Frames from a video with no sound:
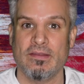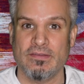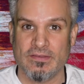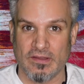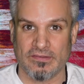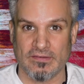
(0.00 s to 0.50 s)

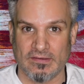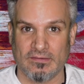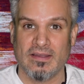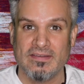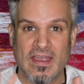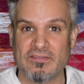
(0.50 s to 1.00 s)
nothing,
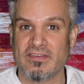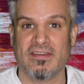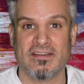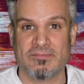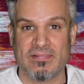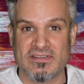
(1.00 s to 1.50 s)
and
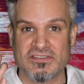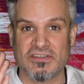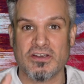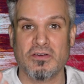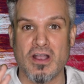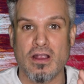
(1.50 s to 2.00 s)
everything has been
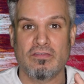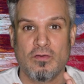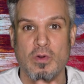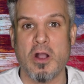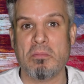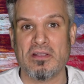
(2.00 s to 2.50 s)
so
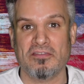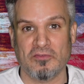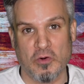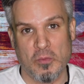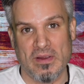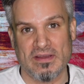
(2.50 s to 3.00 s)
overwhelming
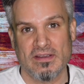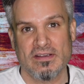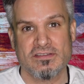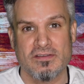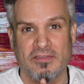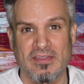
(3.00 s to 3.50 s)
for me.
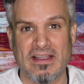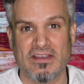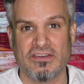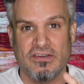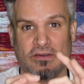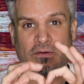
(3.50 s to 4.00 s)
So
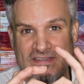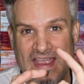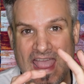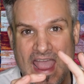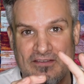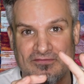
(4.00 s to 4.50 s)
thank you to
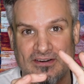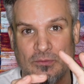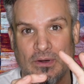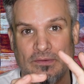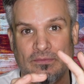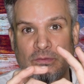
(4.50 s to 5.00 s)

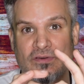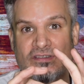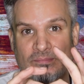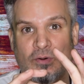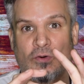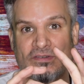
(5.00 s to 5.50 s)
everyone who has
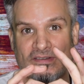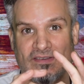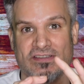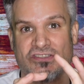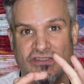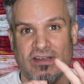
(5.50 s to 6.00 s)
supported
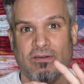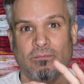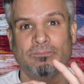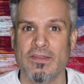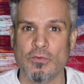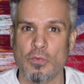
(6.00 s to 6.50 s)
this channel.
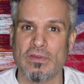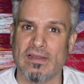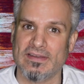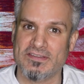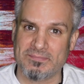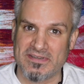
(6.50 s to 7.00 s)
And all that
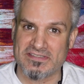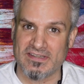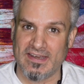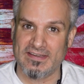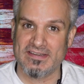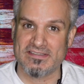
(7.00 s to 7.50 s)
leaves me to
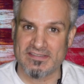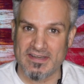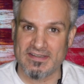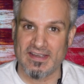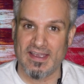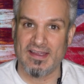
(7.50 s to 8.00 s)
say is
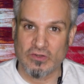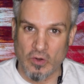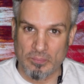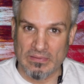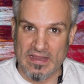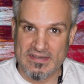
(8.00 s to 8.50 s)
take care,
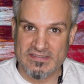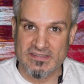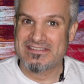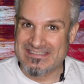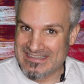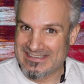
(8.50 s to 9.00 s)
God bless,
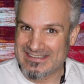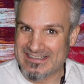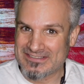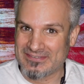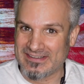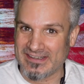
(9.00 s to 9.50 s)
see you in the
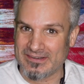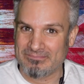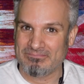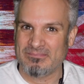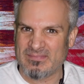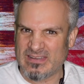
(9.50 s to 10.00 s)
next video.
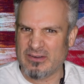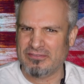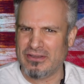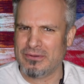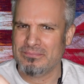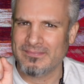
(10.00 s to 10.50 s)
Love
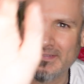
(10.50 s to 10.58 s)
you.